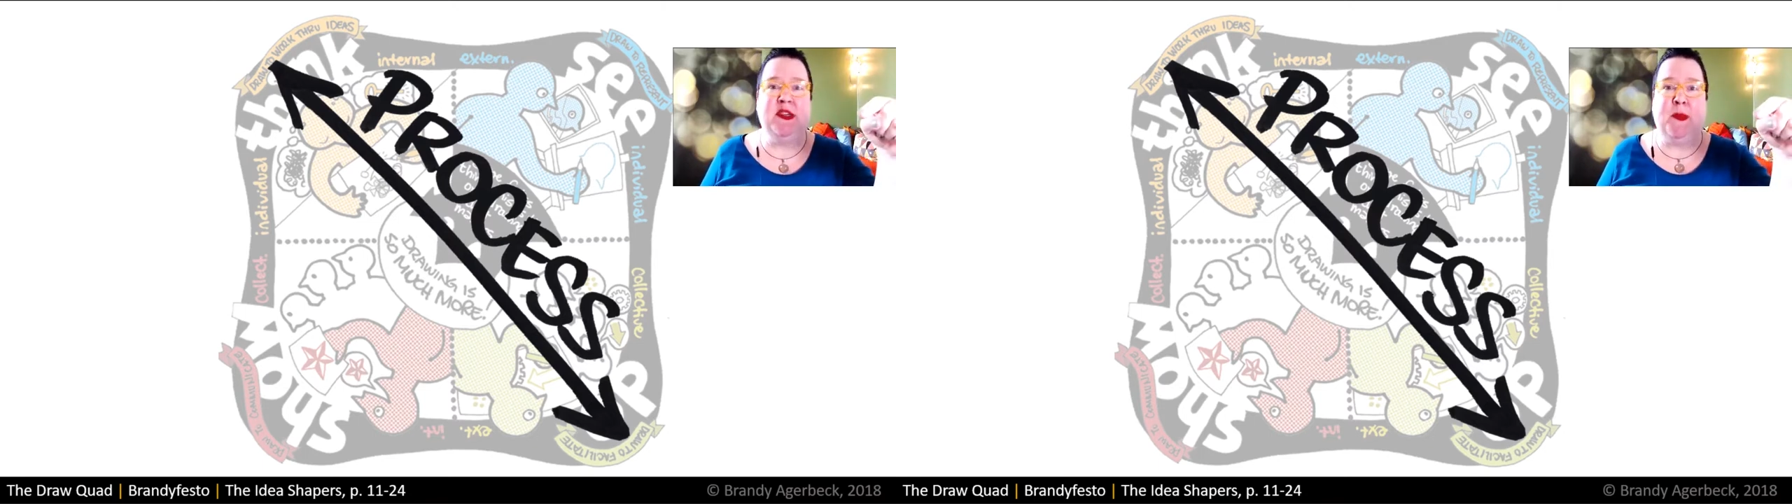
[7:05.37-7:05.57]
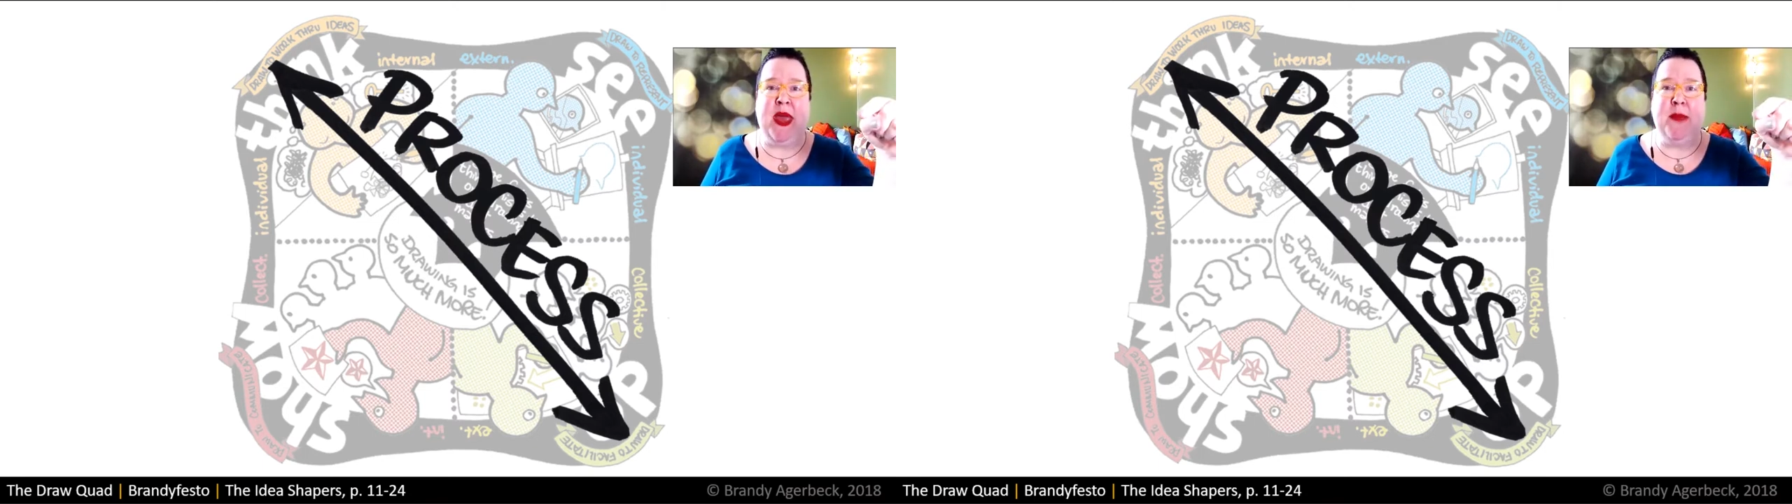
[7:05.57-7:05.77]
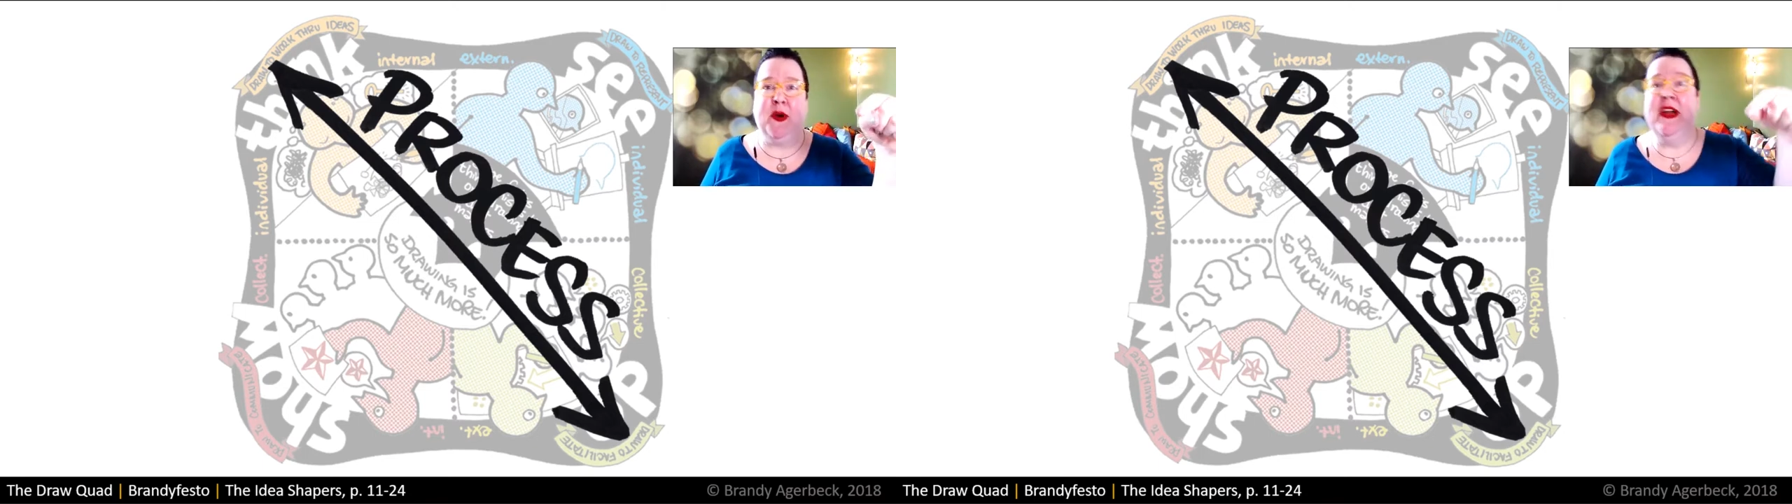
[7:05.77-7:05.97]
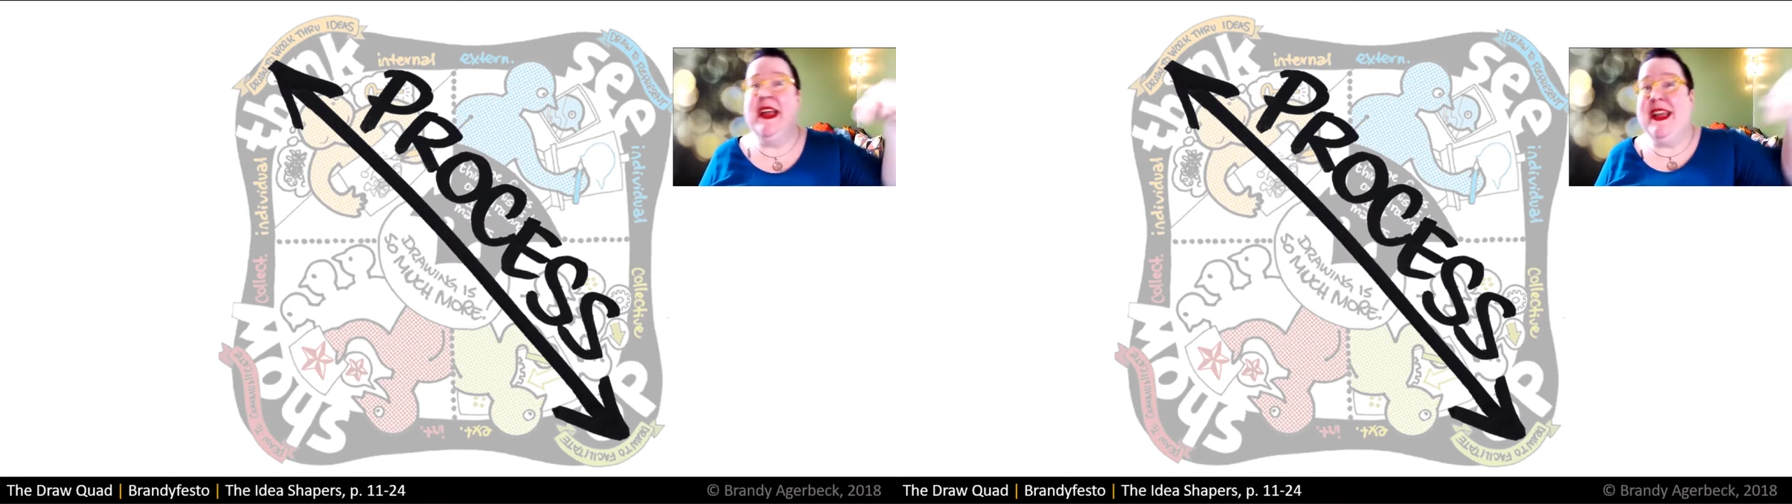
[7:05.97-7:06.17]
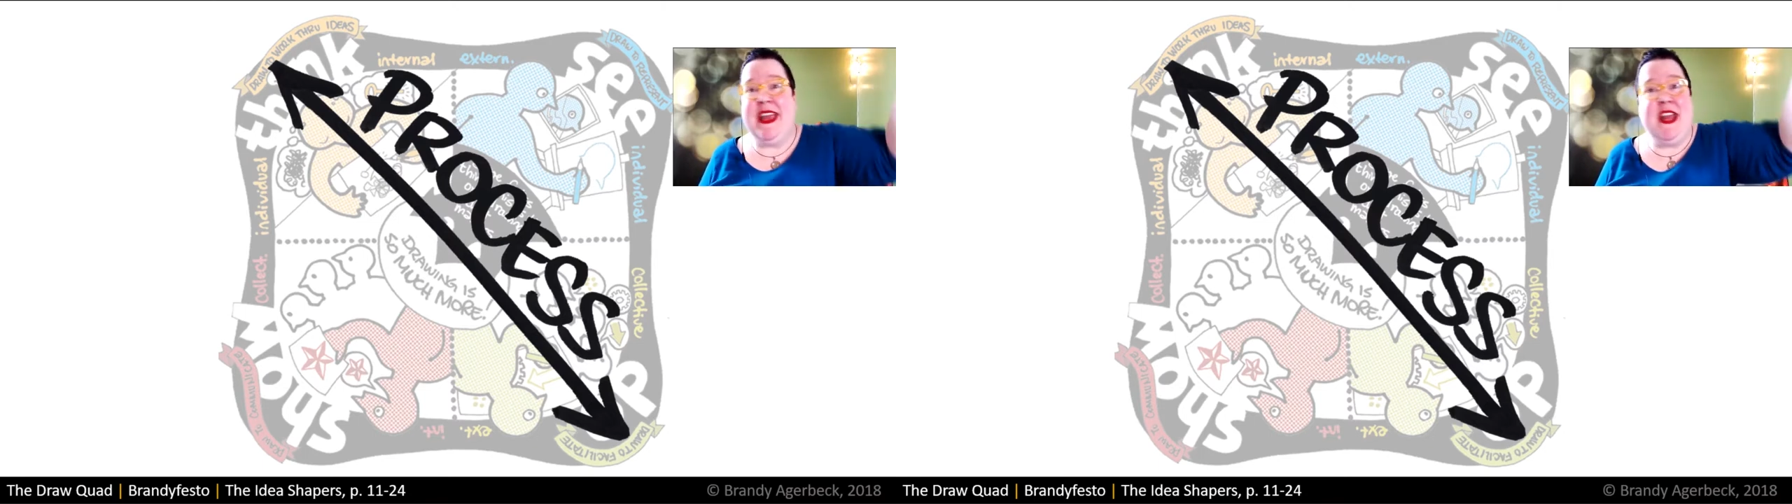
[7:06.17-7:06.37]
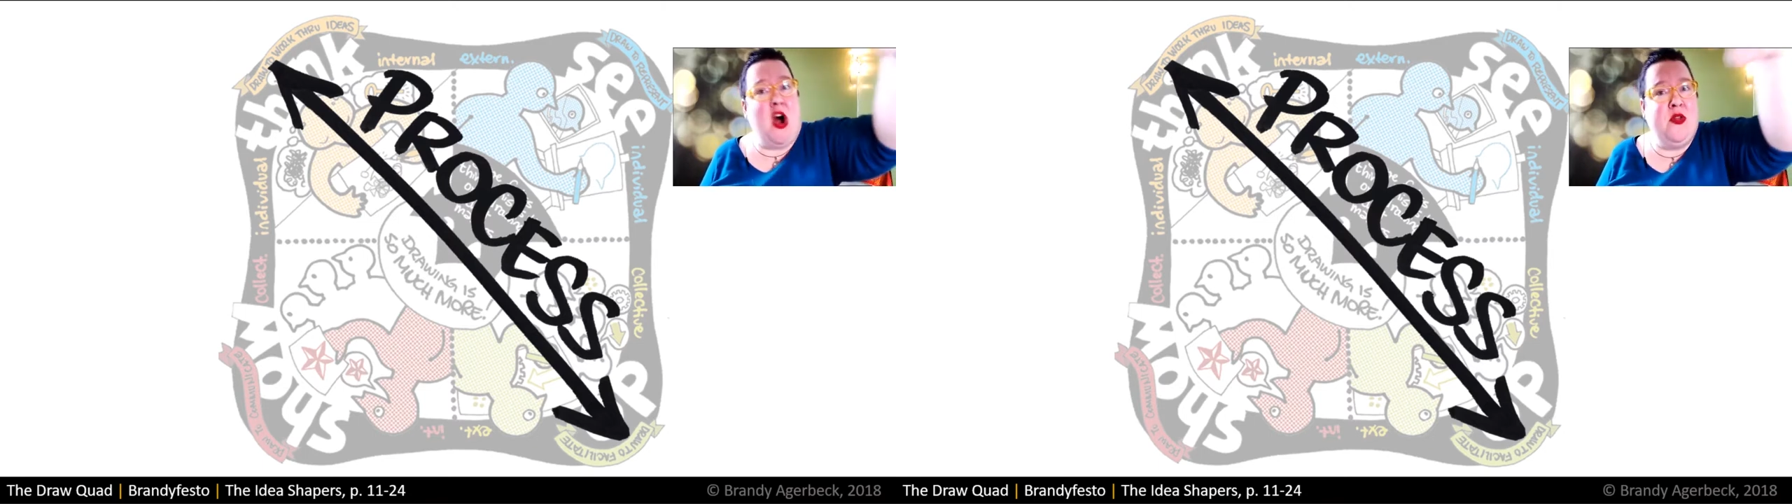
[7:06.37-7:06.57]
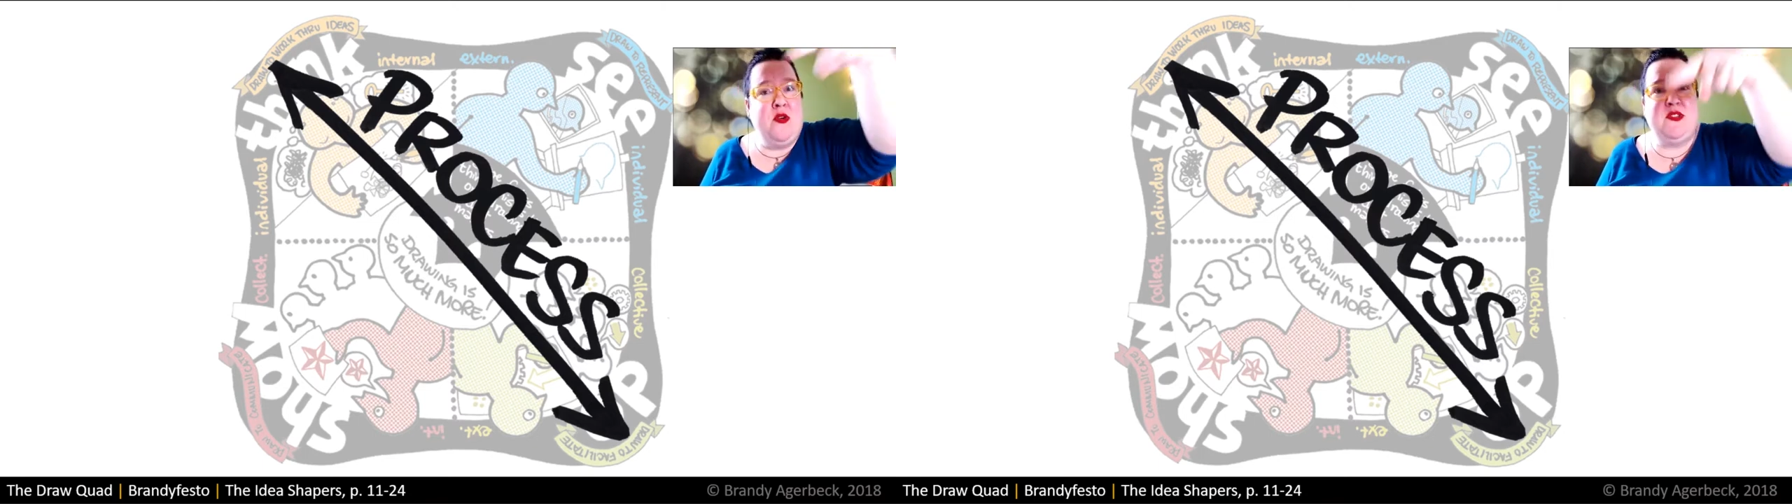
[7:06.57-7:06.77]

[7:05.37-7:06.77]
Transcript: paper, getting all those